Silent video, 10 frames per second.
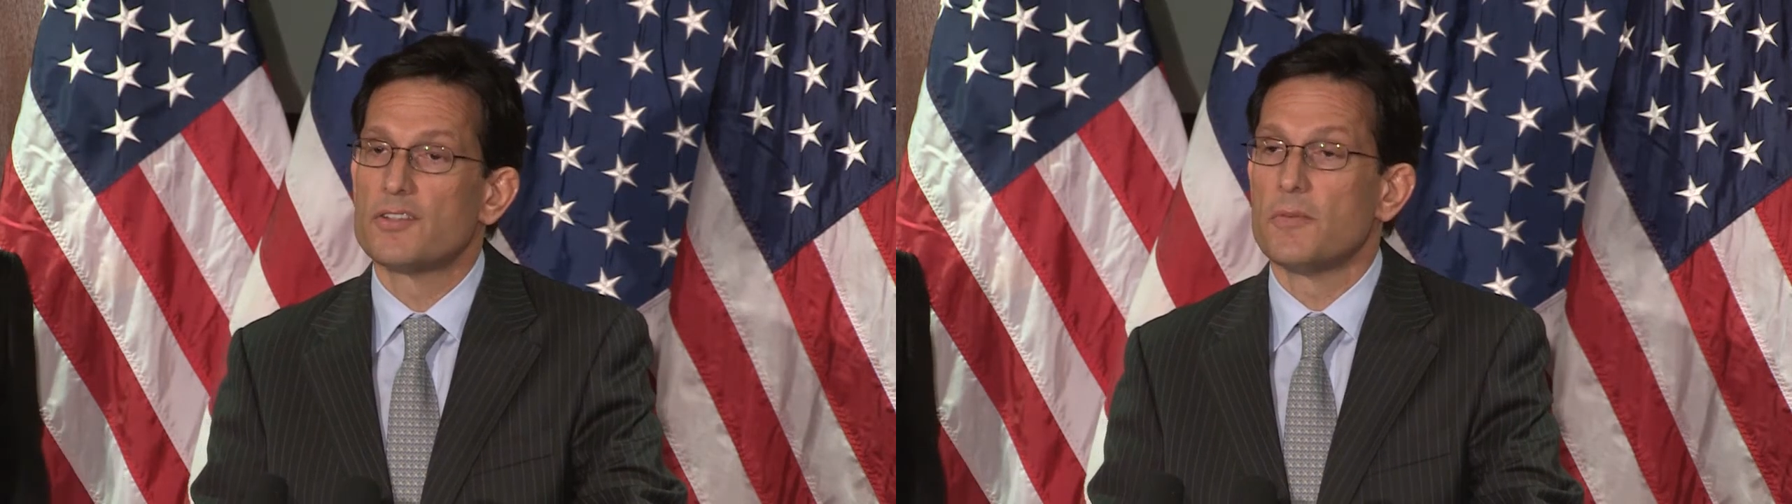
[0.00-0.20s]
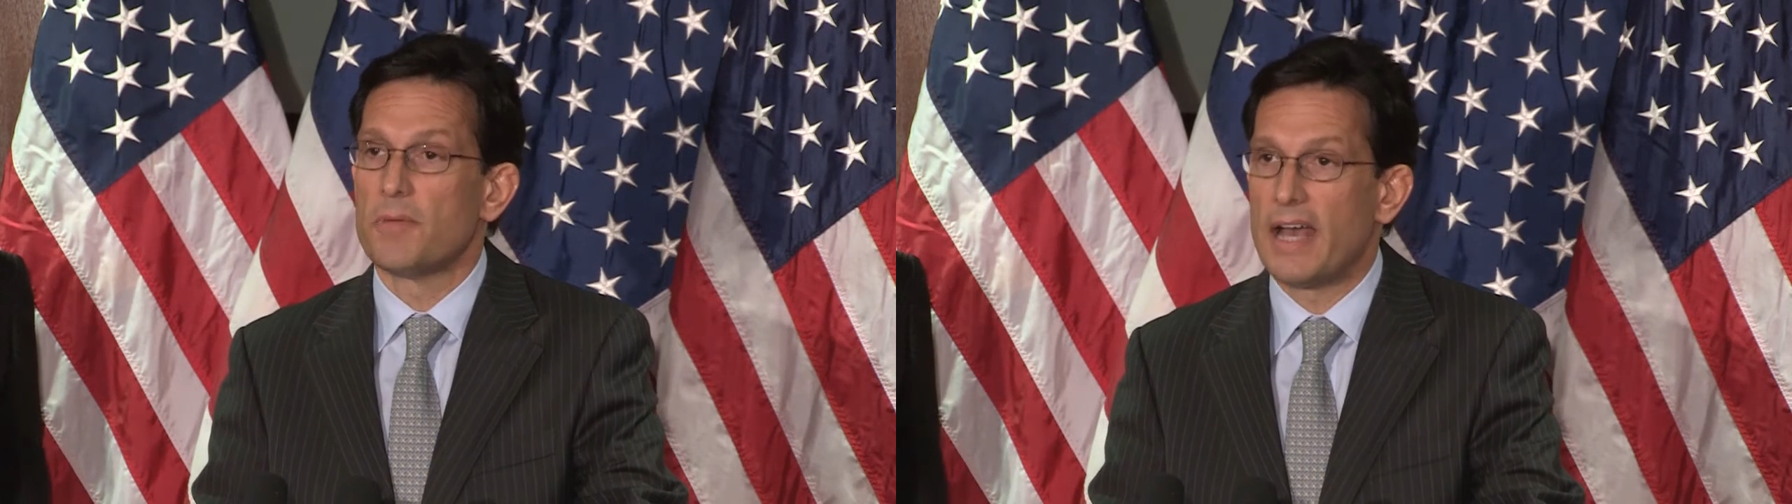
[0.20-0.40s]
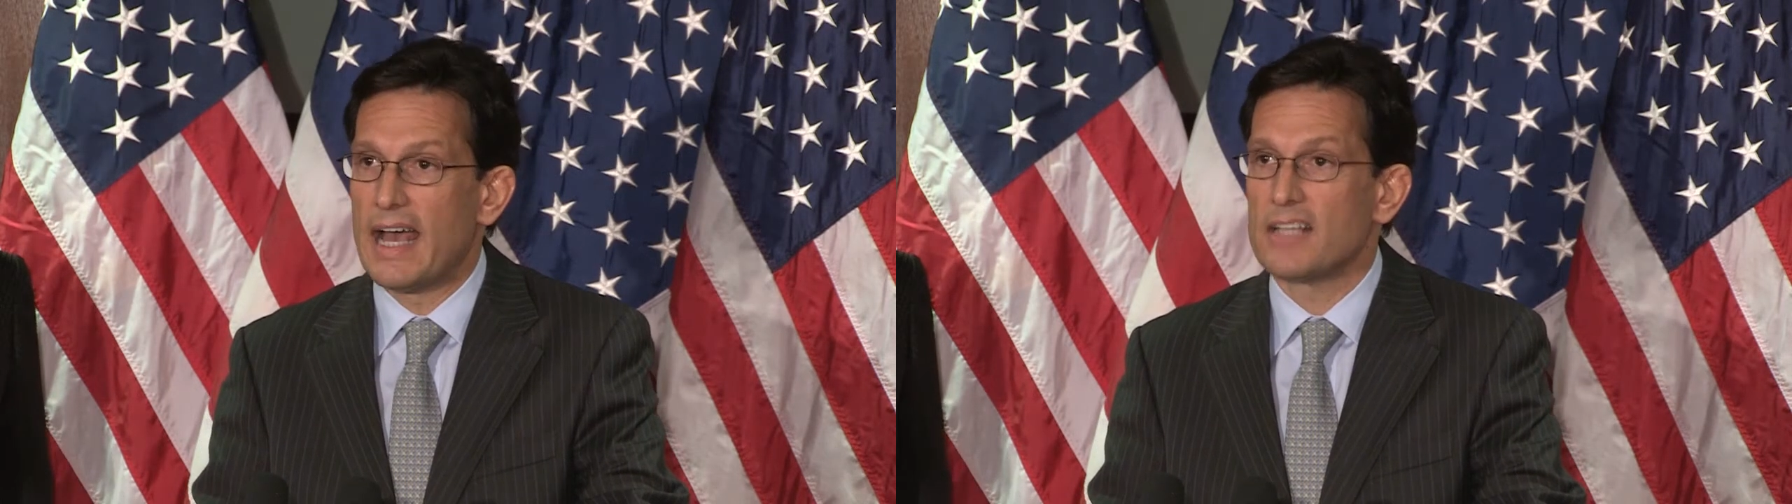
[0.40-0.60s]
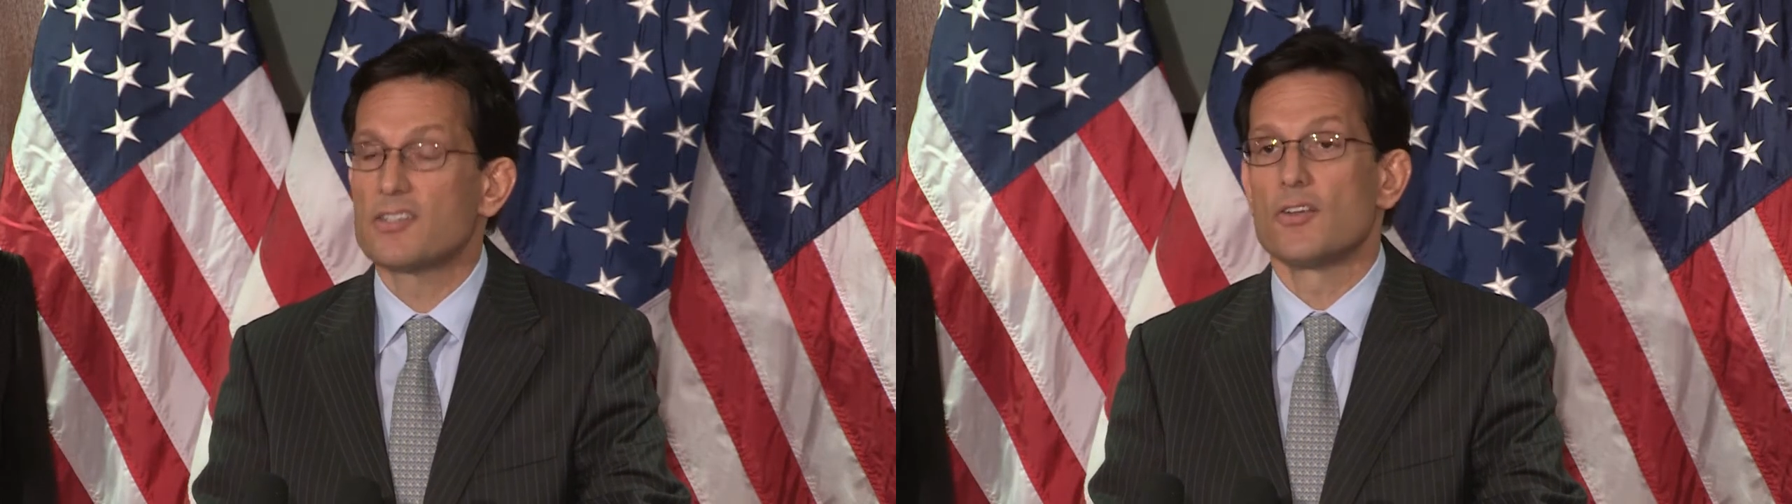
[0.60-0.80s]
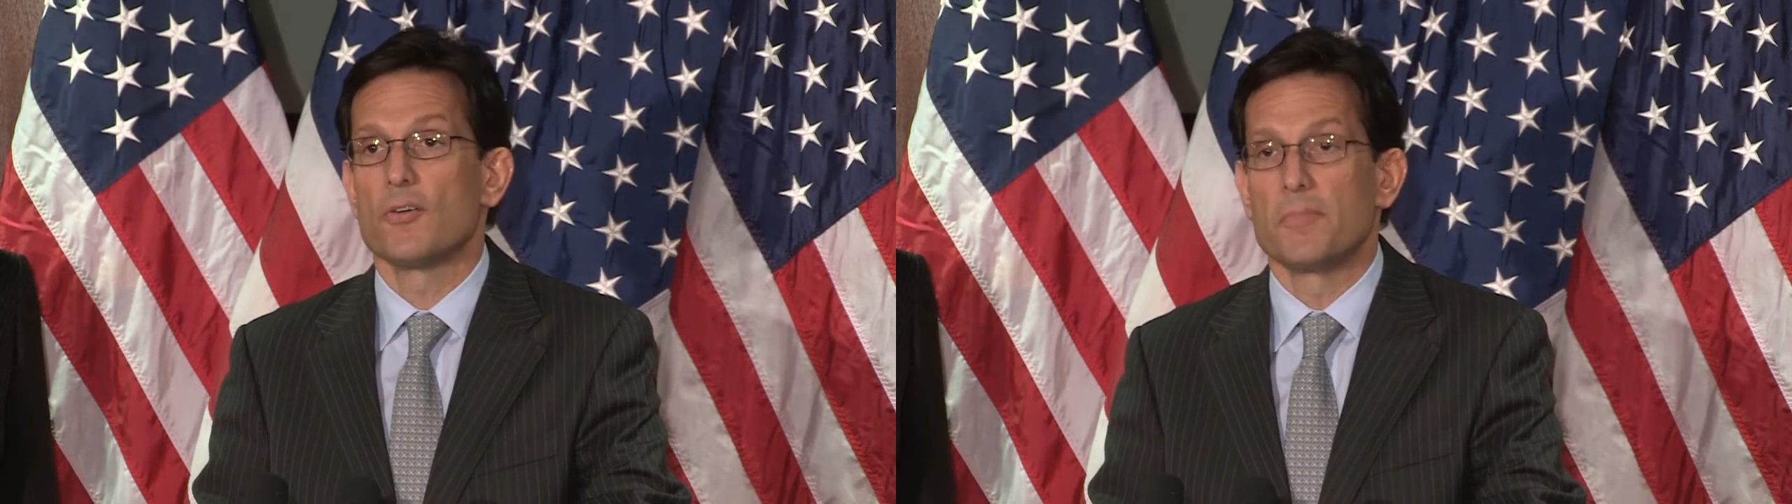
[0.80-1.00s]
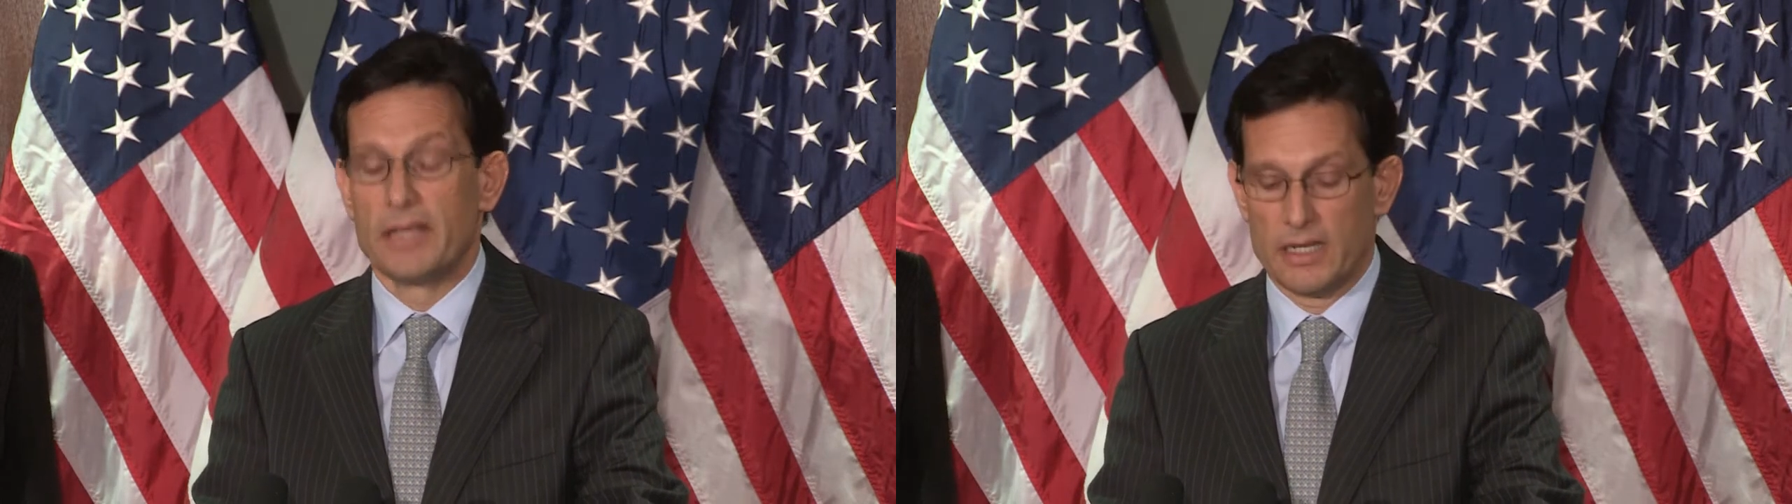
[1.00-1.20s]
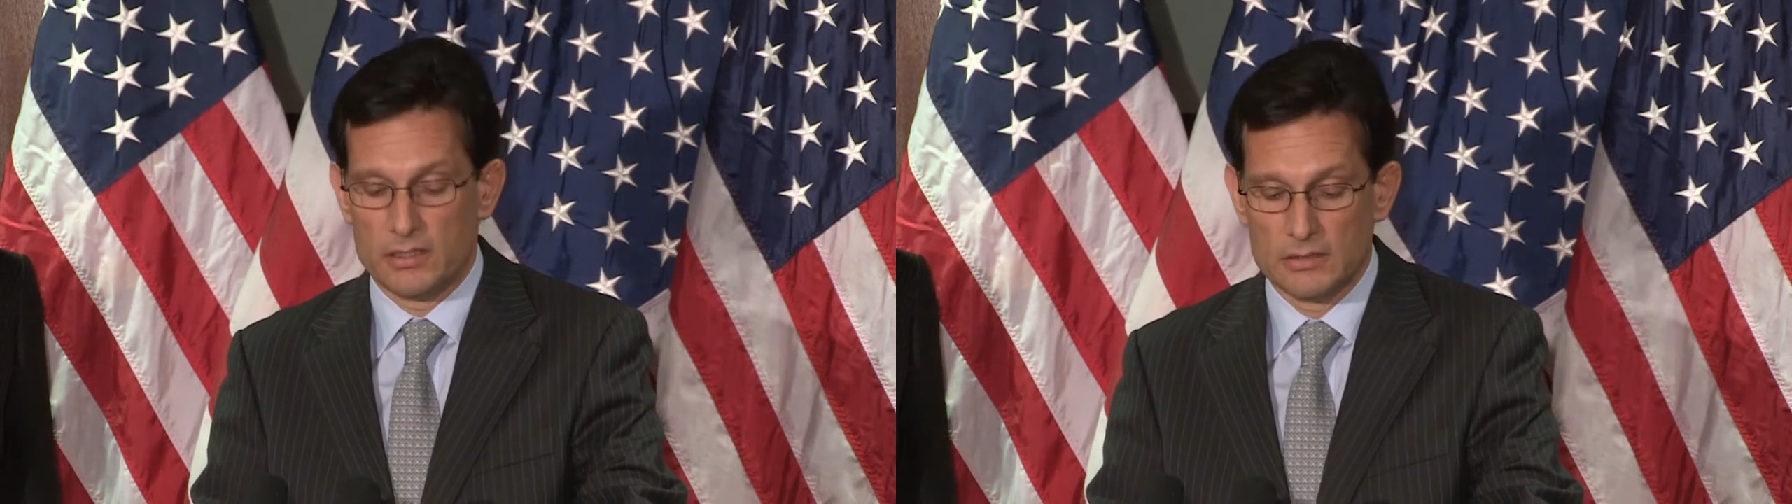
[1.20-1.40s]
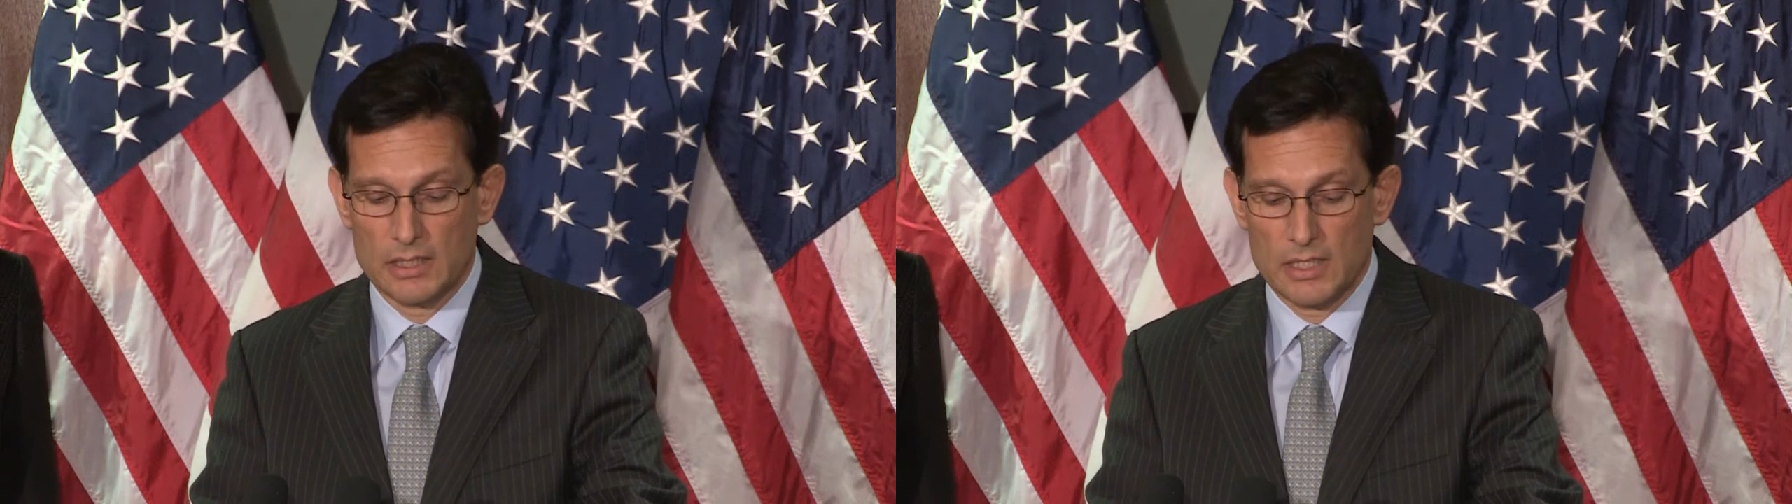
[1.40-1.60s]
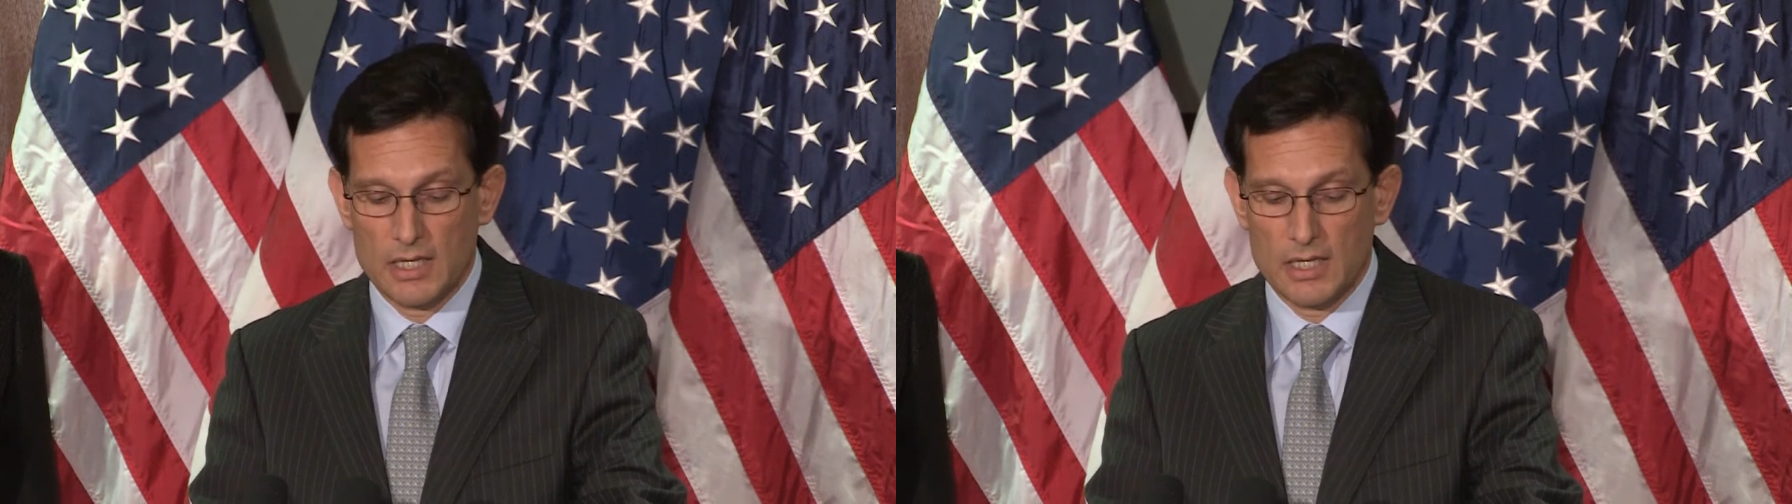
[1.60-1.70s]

to pass her bill